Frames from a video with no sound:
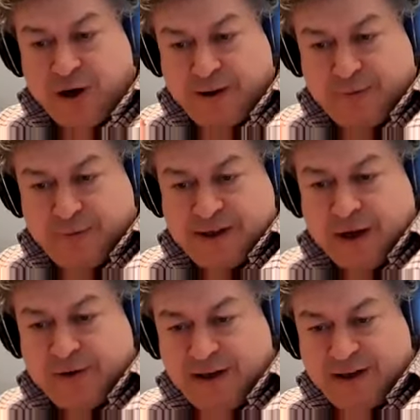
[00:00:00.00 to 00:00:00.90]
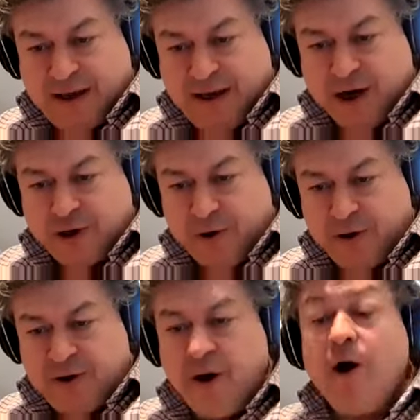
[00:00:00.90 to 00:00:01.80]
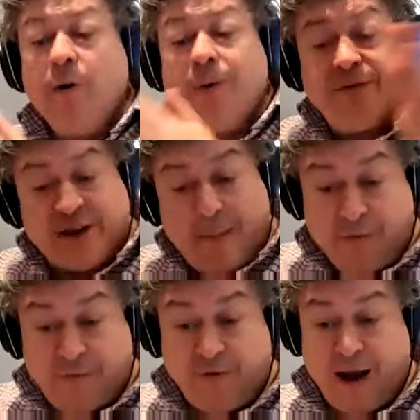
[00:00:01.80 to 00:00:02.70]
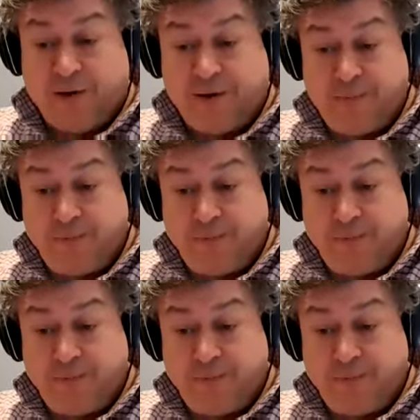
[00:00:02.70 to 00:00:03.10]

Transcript: as a result of this engagement, we've somehow failed.